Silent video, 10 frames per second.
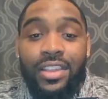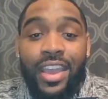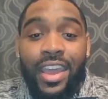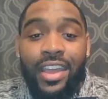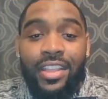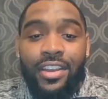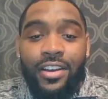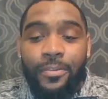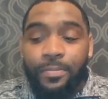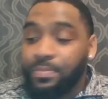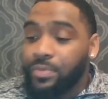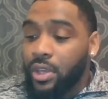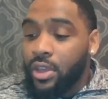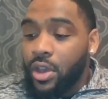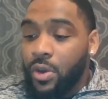And
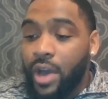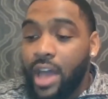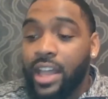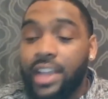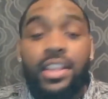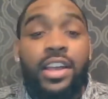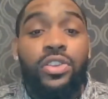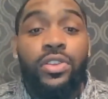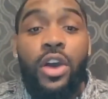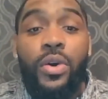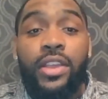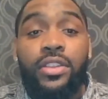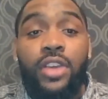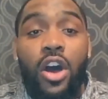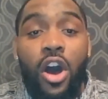what I'd like to let you know is
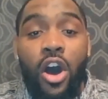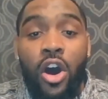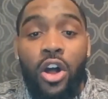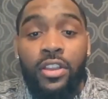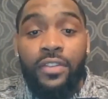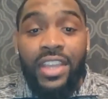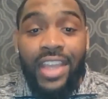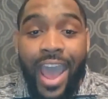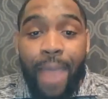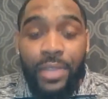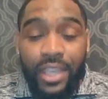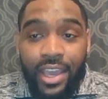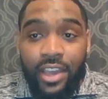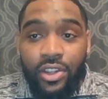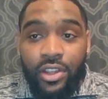all of the
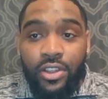applications,